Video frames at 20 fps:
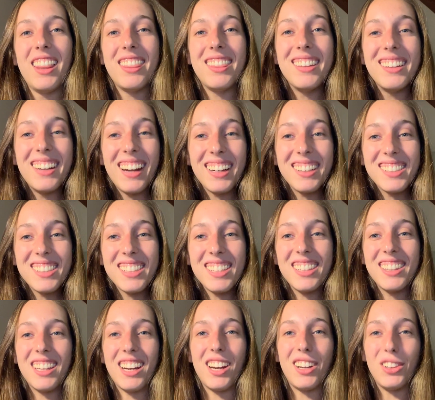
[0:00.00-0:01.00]
The next
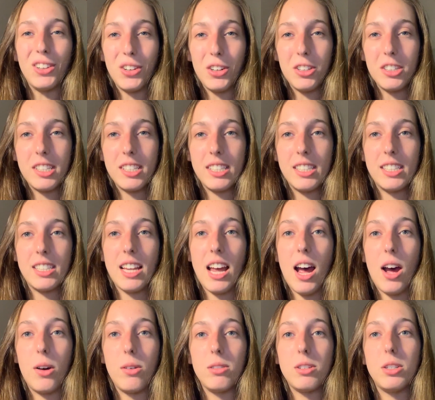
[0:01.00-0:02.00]
thing that I learned is
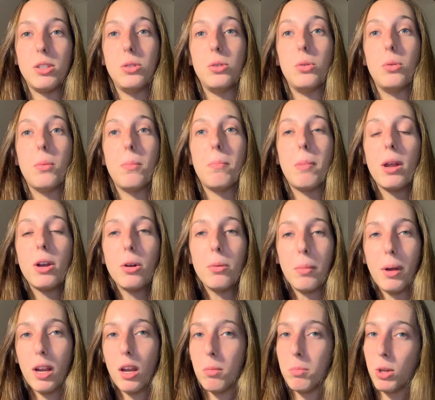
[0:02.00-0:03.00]
how to better
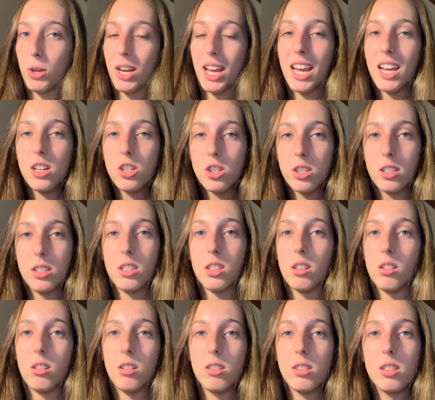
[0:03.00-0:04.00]
my communication
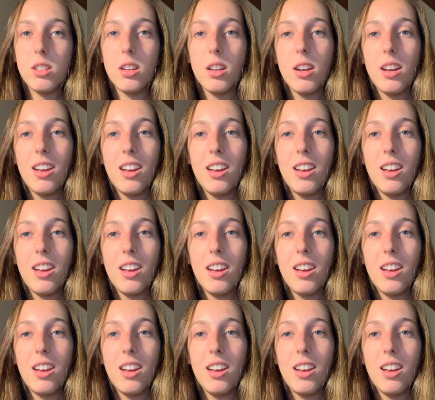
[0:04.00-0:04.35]
skills.